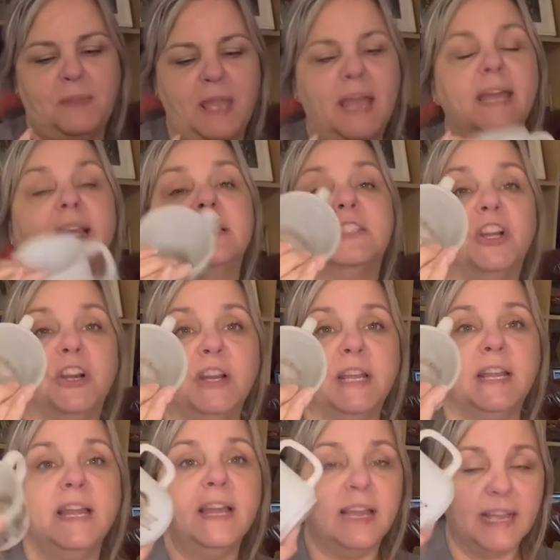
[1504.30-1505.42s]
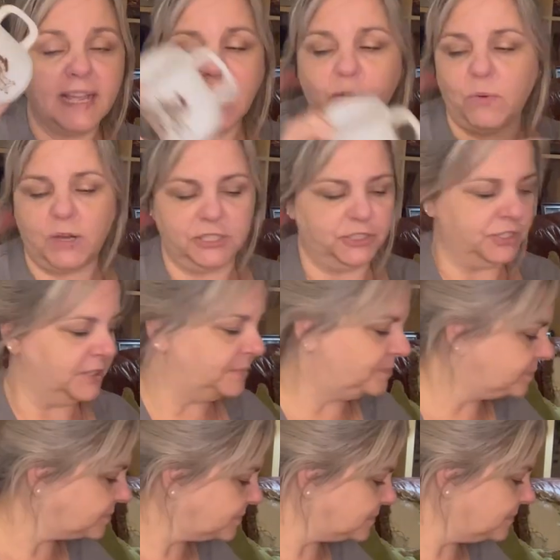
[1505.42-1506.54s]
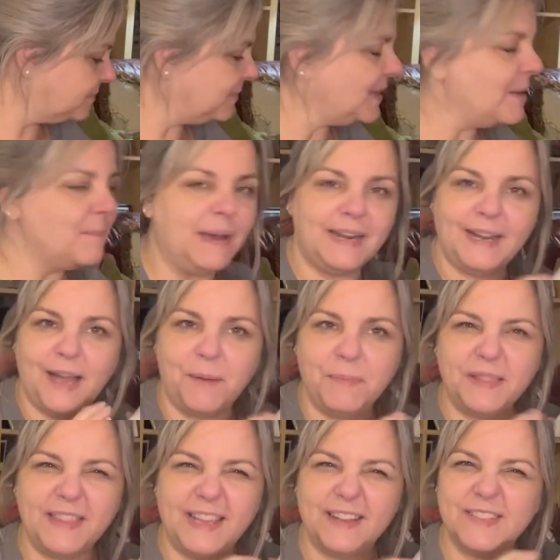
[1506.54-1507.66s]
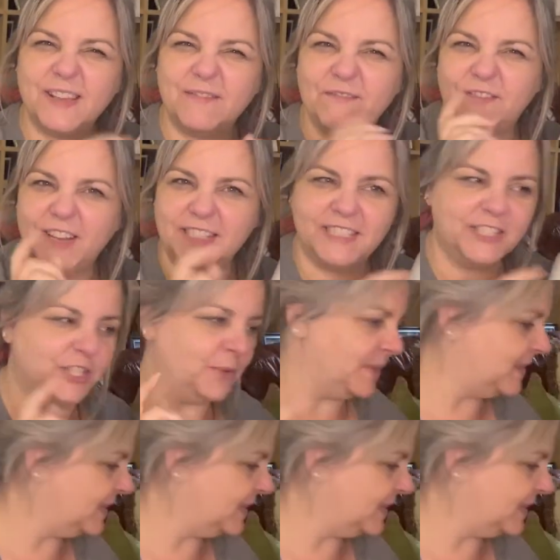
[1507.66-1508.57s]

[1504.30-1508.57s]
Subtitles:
It is dirty. I gotta wash it. But I'm gonna think of something fun to do with